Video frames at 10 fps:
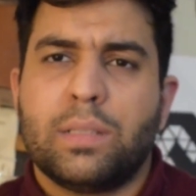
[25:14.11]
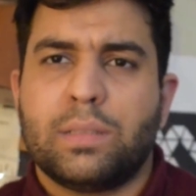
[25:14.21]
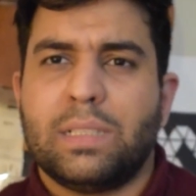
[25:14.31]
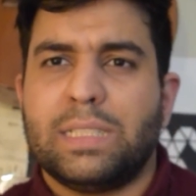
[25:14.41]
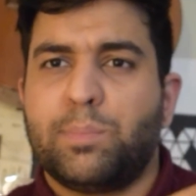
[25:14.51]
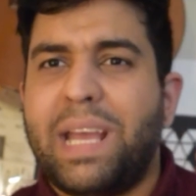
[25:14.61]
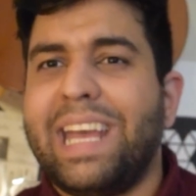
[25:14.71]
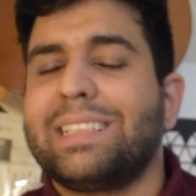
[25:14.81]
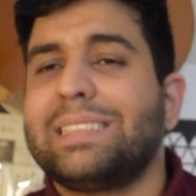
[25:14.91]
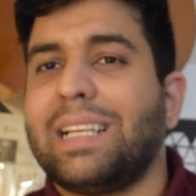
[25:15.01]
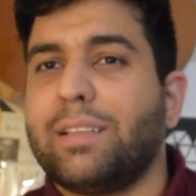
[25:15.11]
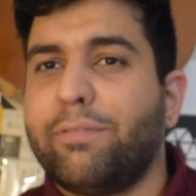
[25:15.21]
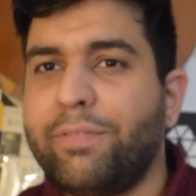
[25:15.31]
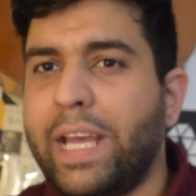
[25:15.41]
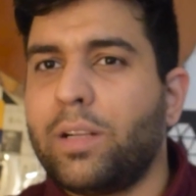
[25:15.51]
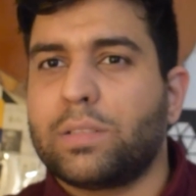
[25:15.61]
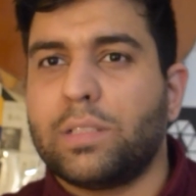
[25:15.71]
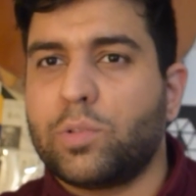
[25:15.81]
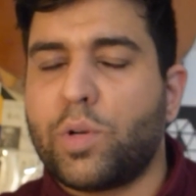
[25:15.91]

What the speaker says: these banks that failed in